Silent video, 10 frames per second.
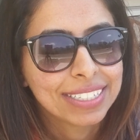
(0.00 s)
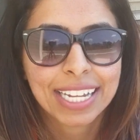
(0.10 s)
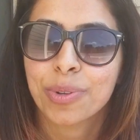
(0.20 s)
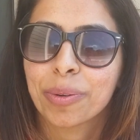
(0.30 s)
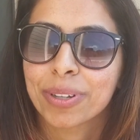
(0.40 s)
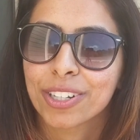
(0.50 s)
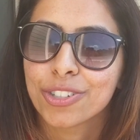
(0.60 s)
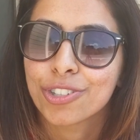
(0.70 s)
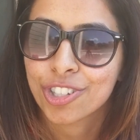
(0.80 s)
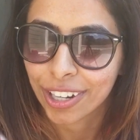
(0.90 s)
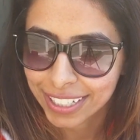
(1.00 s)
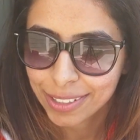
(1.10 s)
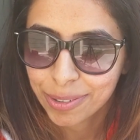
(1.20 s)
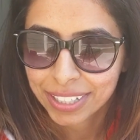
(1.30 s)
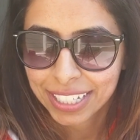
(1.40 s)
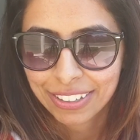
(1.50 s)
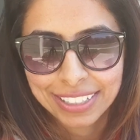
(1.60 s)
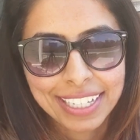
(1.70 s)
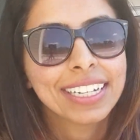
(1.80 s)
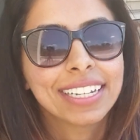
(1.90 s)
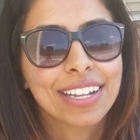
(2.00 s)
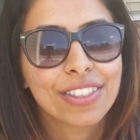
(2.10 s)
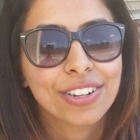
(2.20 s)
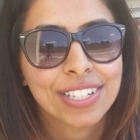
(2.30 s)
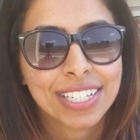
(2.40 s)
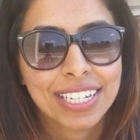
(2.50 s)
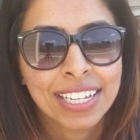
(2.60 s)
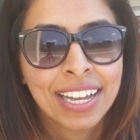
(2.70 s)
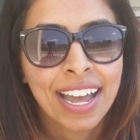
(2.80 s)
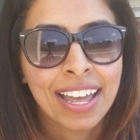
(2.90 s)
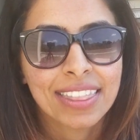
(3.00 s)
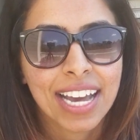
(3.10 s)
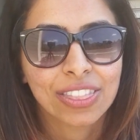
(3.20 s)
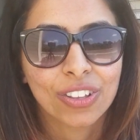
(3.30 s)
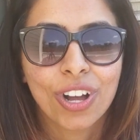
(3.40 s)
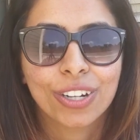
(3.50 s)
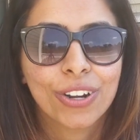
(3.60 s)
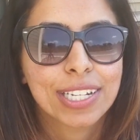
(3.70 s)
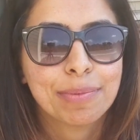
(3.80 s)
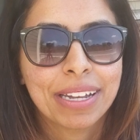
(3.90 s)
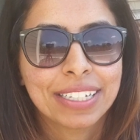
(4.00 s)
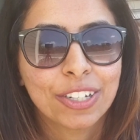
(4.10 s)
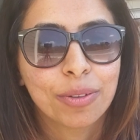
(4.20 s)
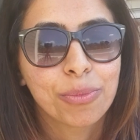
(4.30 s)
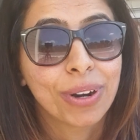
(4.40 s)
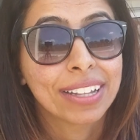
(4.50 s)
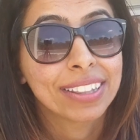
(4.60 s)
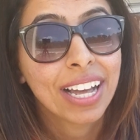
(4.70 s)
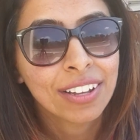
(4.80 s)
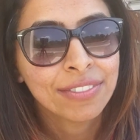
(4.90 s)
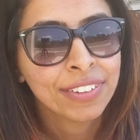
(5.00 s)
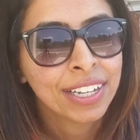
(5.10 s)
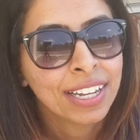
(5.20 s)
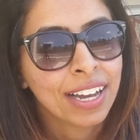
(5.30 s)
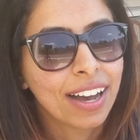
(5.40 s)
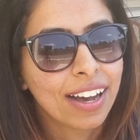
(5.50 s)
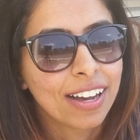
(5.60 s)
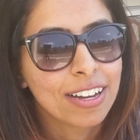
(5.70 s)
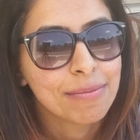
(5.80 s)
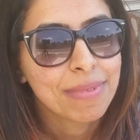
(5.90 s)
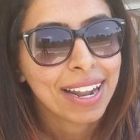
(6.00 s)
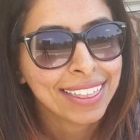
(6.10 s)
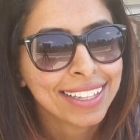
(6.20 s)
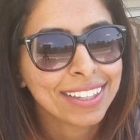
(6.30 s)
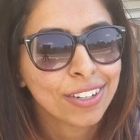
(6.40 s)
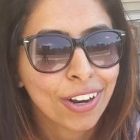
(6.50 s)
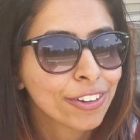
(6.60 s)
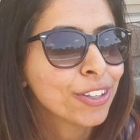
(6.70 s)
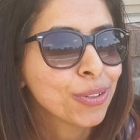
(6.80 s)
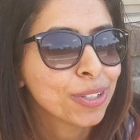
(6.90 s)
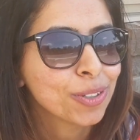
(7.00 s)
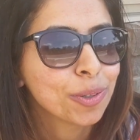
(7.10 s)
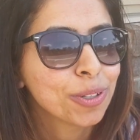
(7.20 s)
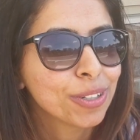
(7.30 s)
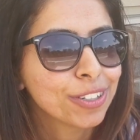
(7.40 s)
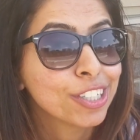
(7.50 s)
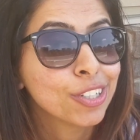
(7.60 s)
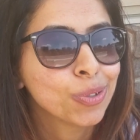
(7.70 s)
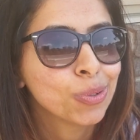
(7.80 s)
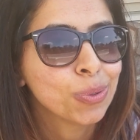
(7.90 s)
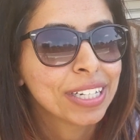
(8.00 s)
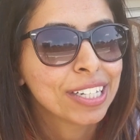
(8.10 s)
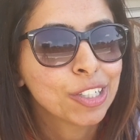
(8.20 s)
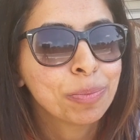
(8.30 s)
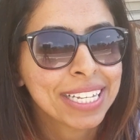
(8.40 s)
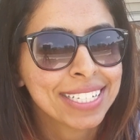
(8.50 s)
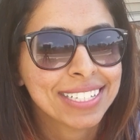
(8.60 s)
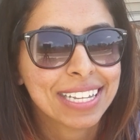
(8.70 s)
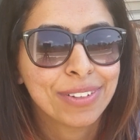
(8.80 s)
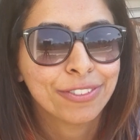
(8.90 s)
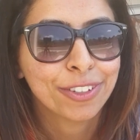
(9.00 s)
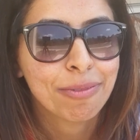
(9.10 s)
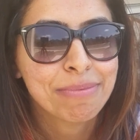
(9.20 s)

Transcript: next week we're gonna do Charlotte, North Carolina, another city that the longer I spend here, the more I love. And I think there are a few little new places. Even if